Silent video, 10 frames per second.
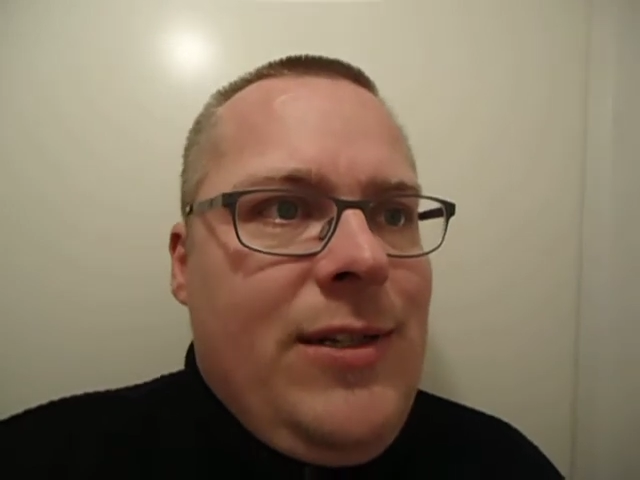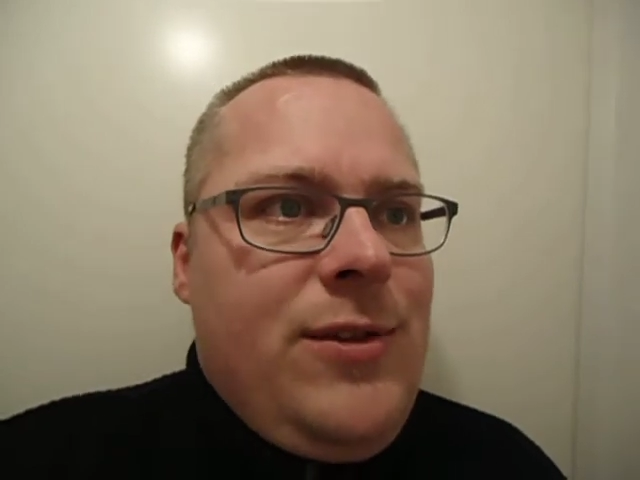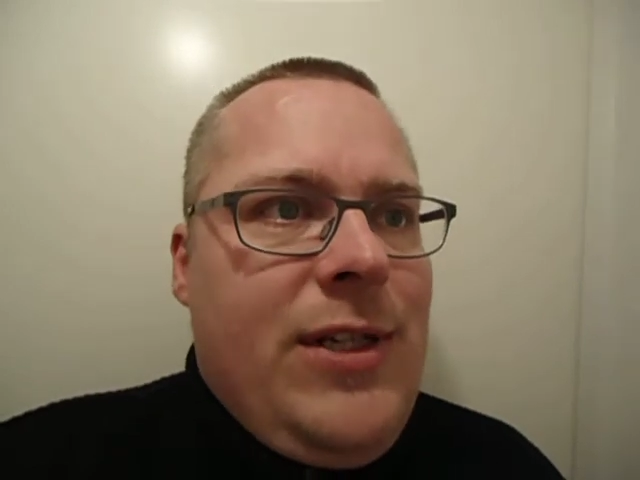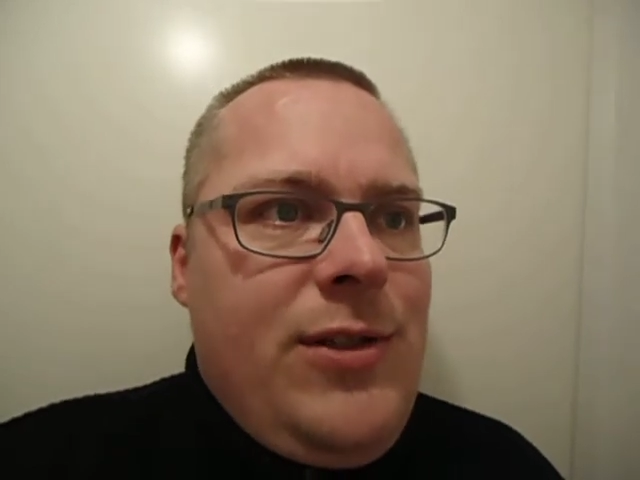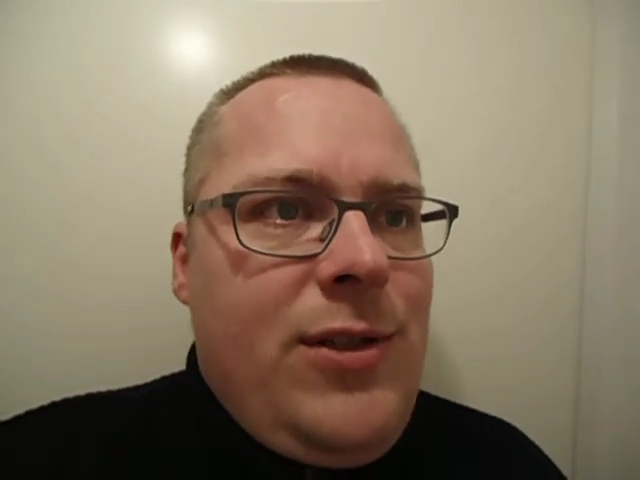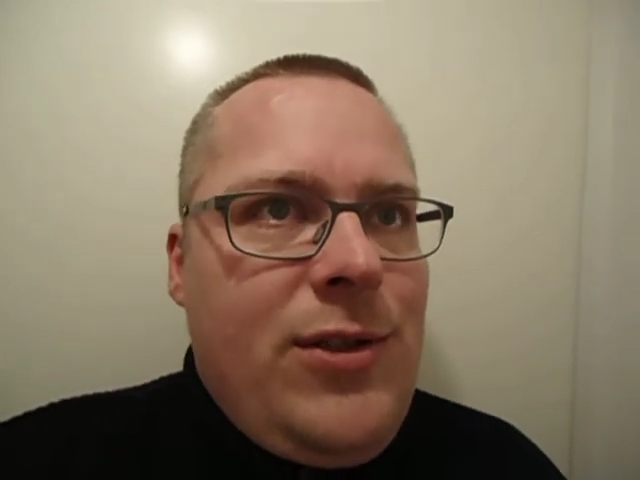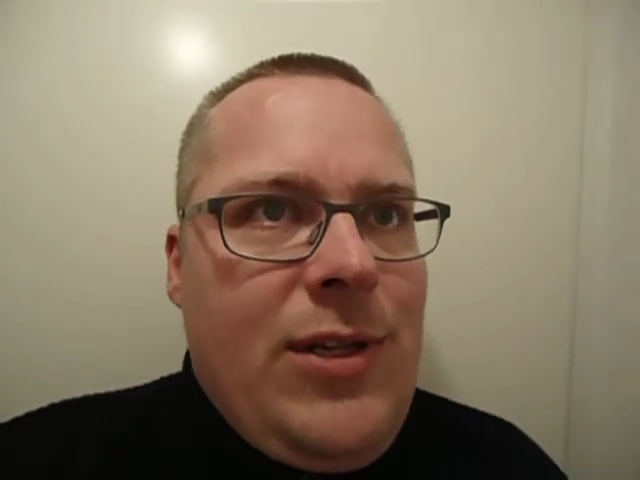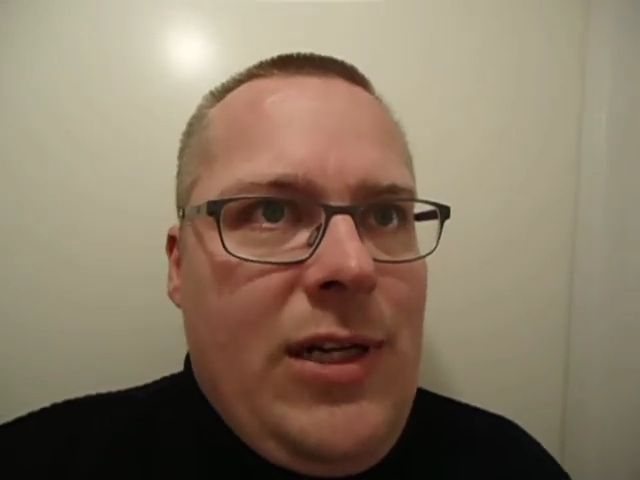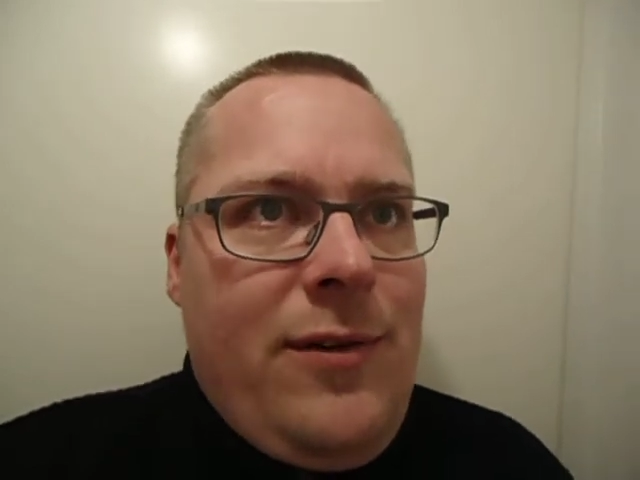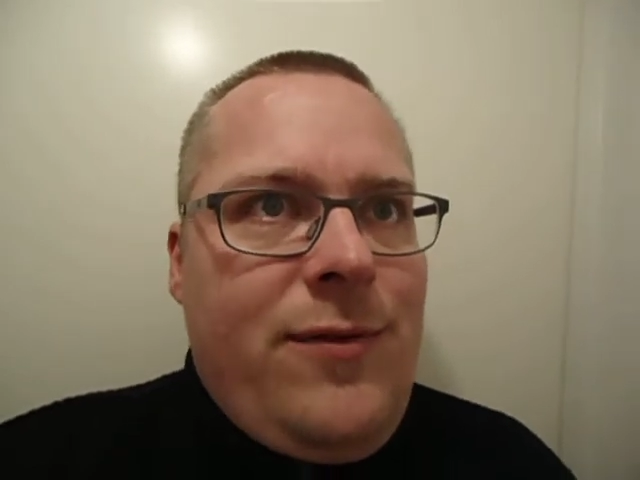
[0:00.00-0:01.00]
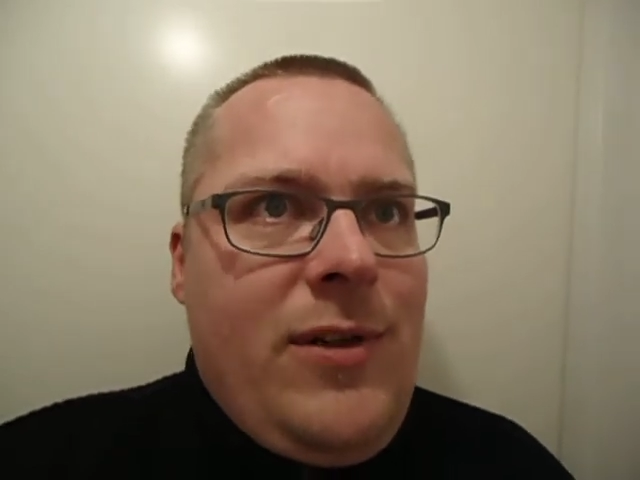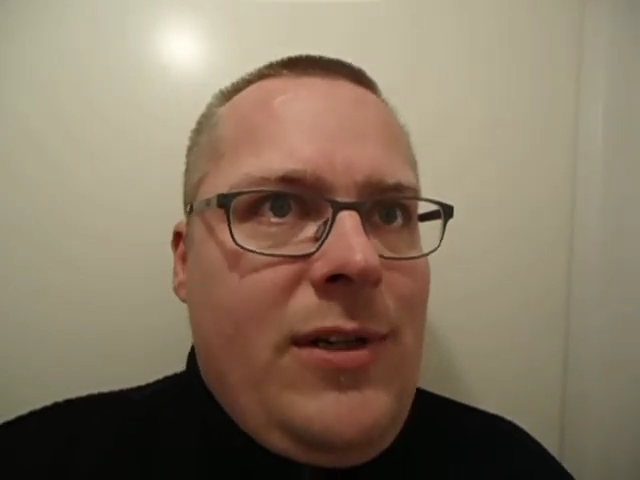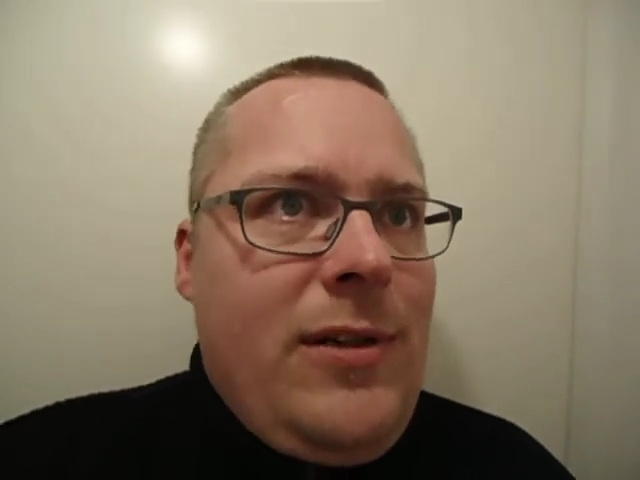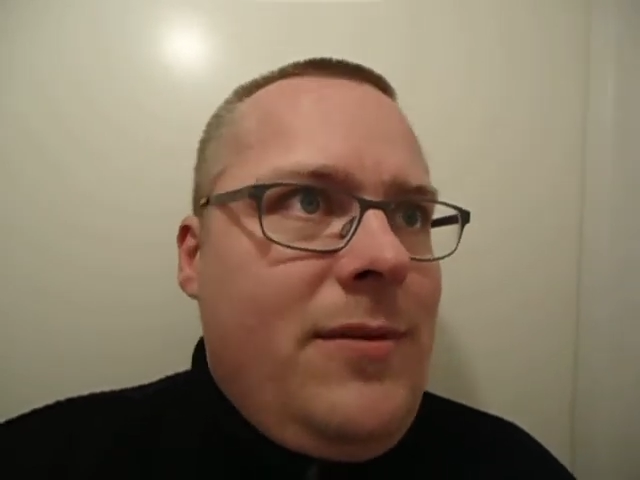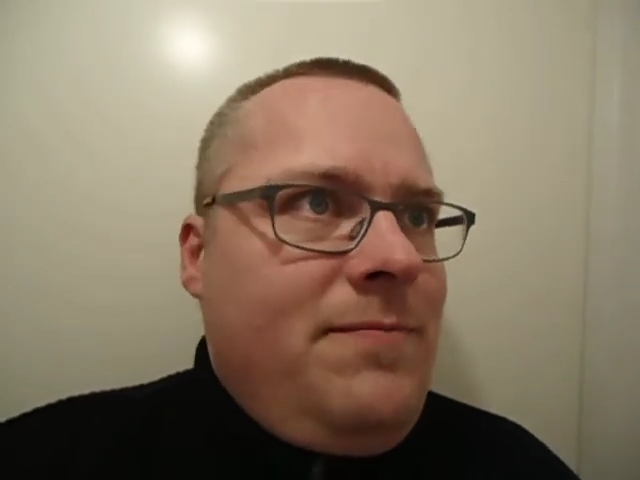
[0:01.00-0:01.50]
they just have
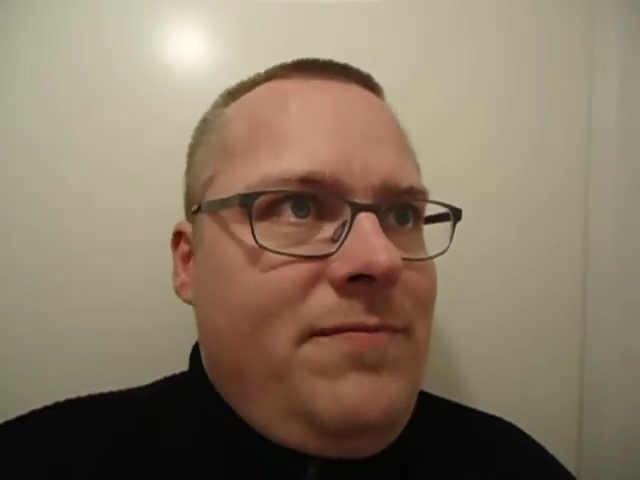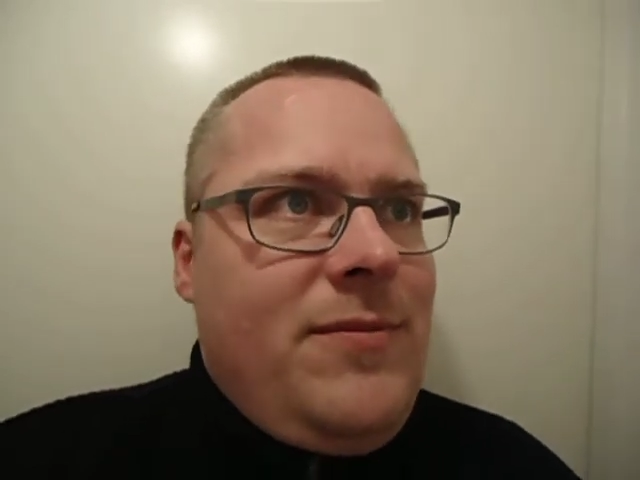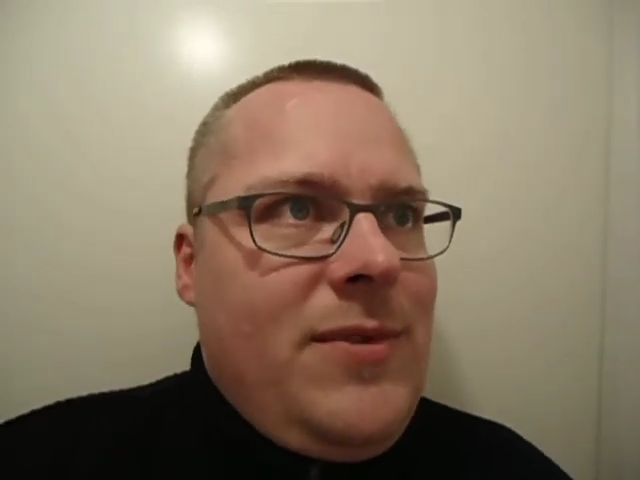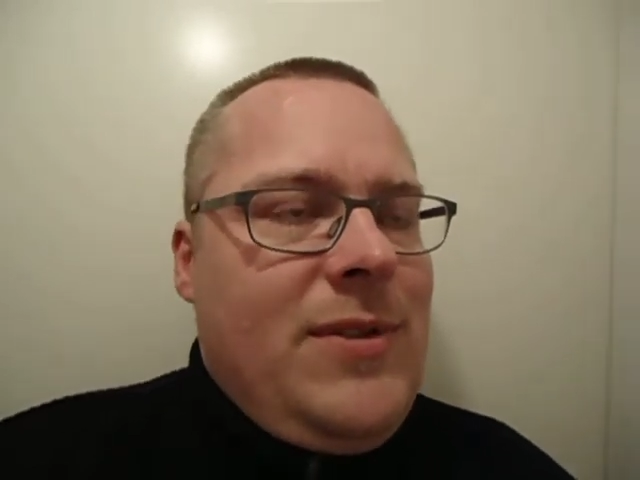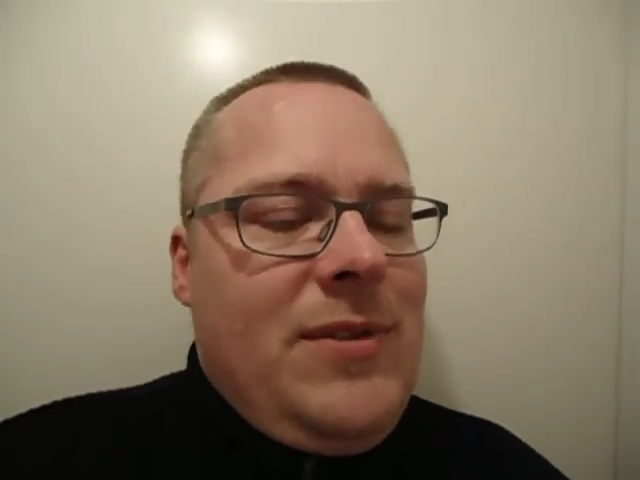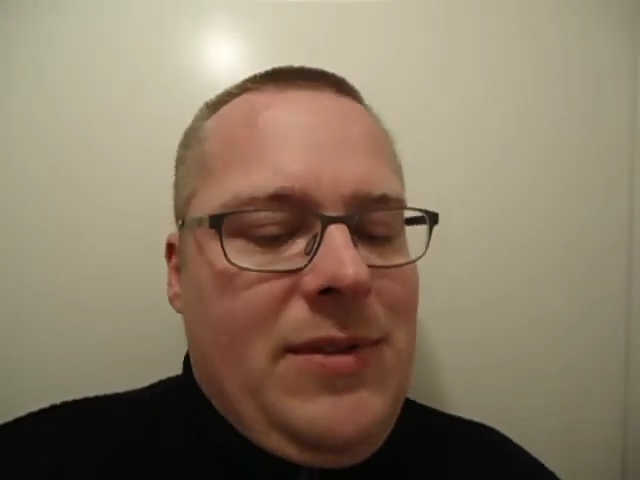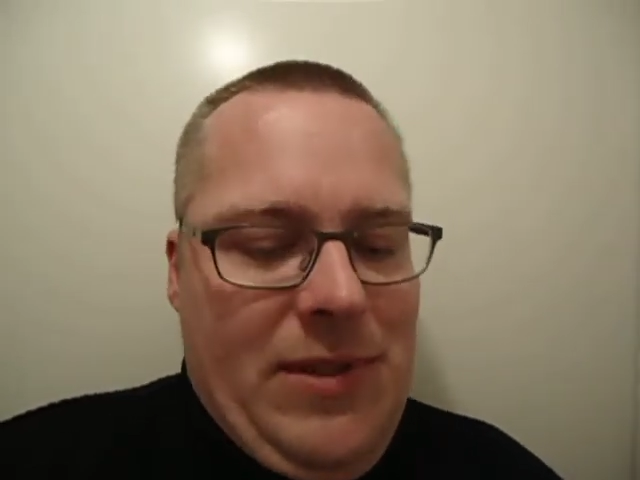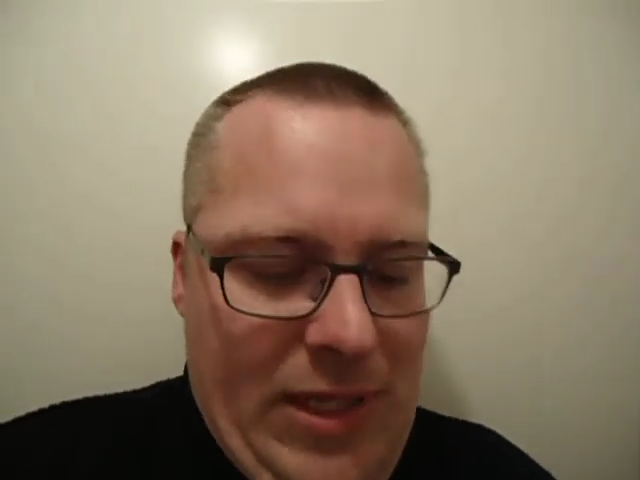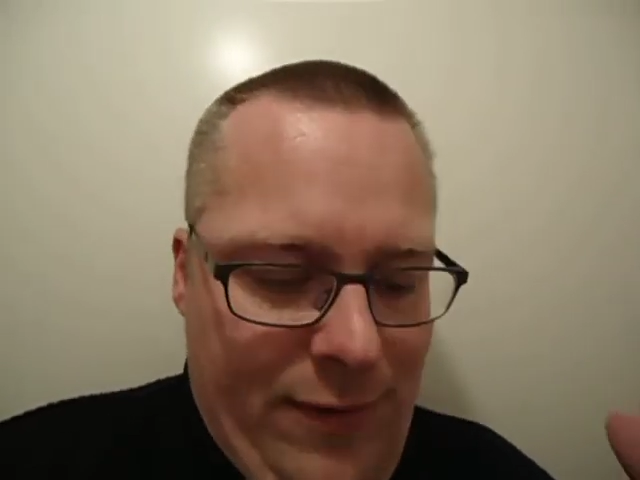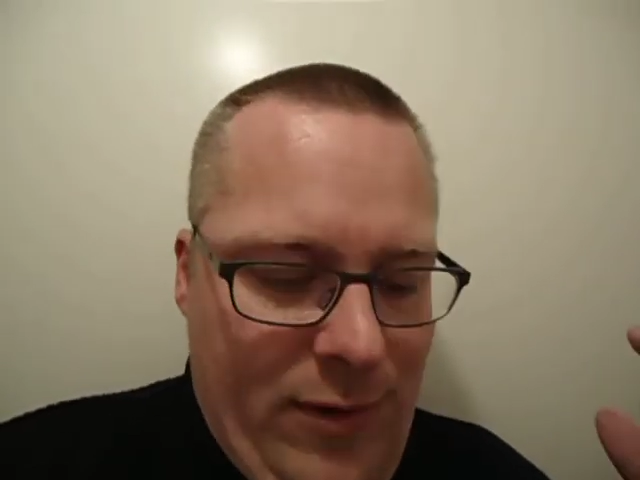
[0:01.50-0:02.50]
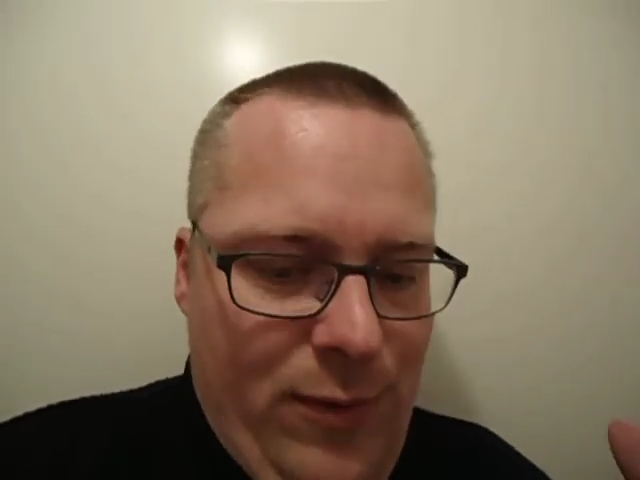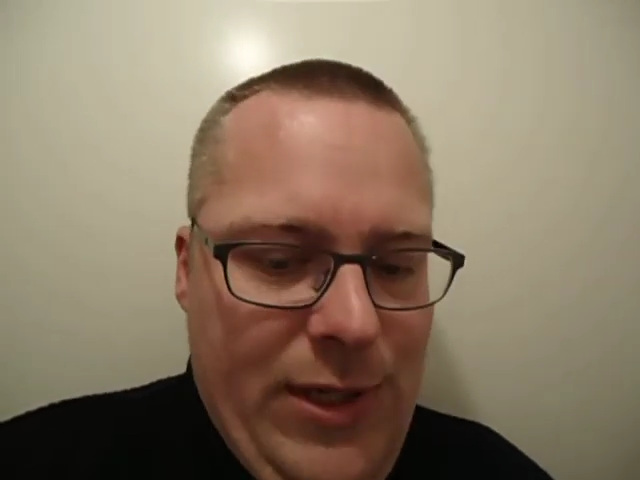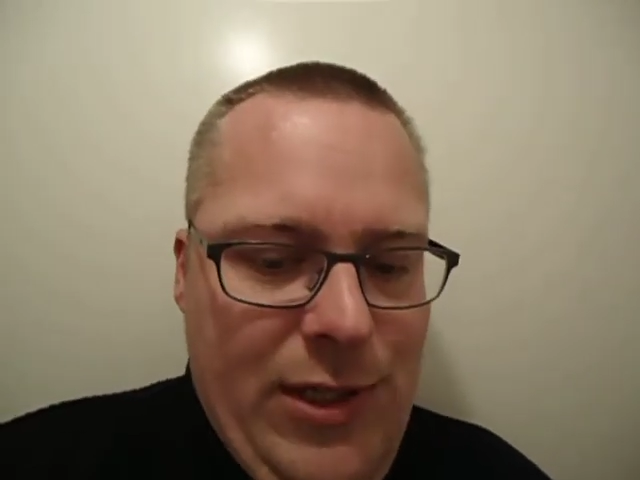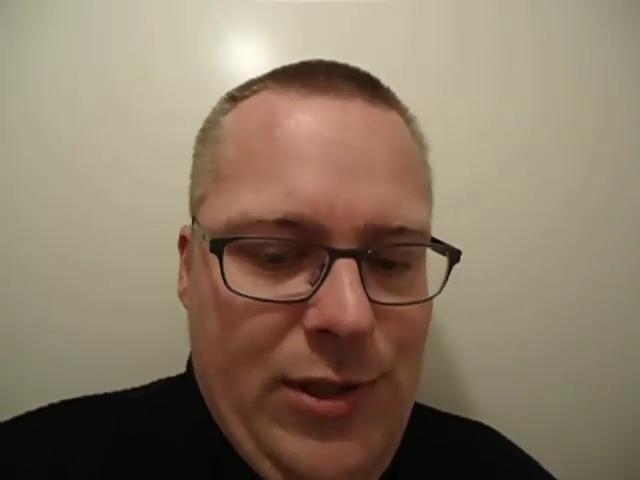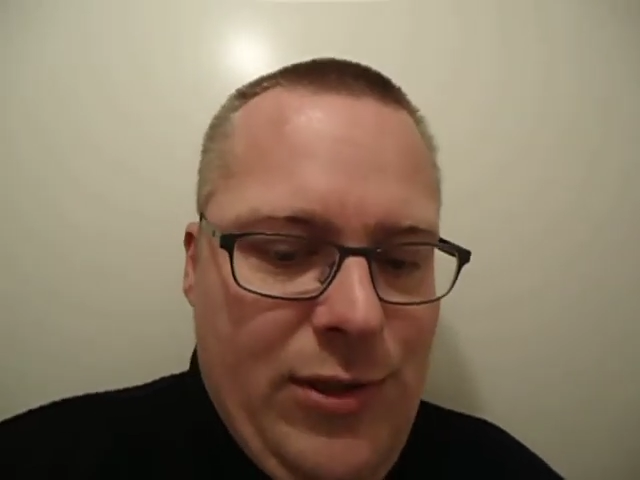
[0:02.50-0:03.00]
uh, have a reason.